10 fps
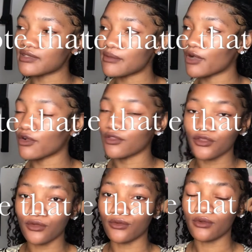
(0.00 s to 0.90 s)
about you
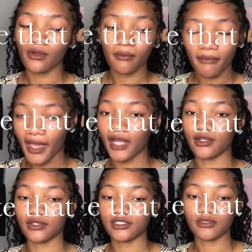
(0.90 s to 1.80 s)

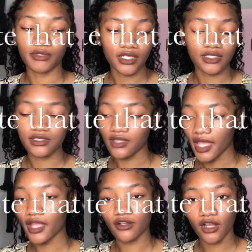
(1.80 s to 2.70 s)
matters, because they
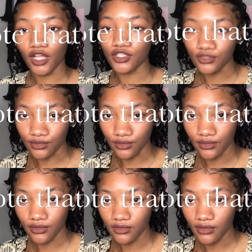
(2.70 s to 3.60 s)
are not you,
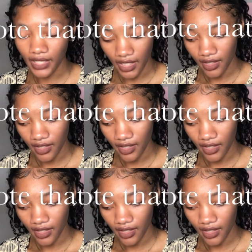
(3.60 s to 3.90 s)
okay?